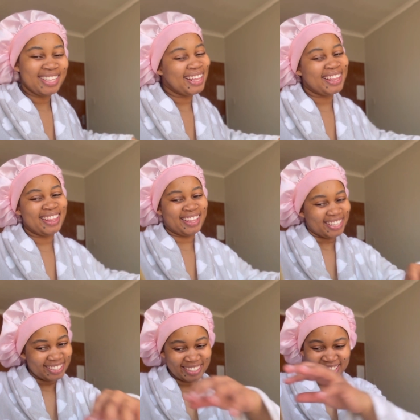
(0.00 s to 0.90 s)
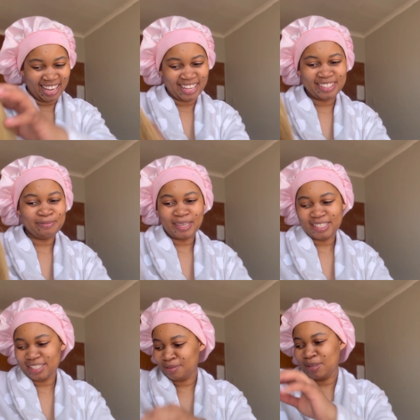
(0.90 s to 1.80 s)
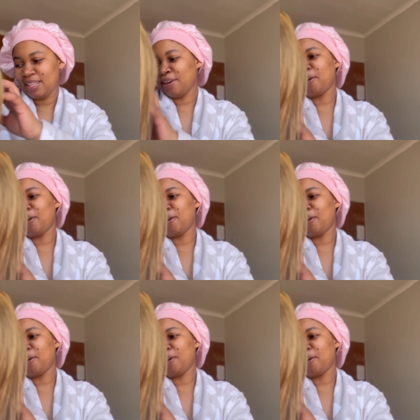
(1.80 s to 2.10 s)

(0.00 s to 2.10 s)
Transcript: this child might just be the